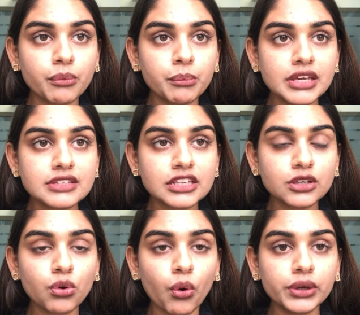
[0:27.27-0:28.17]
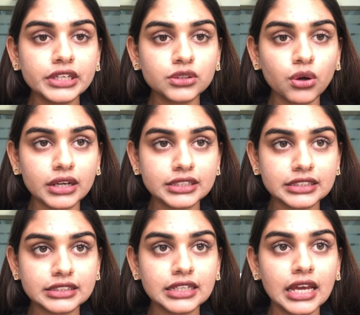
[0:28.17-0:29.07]
of amazing Korean
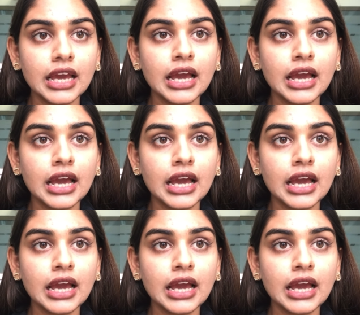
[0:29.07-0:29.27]
content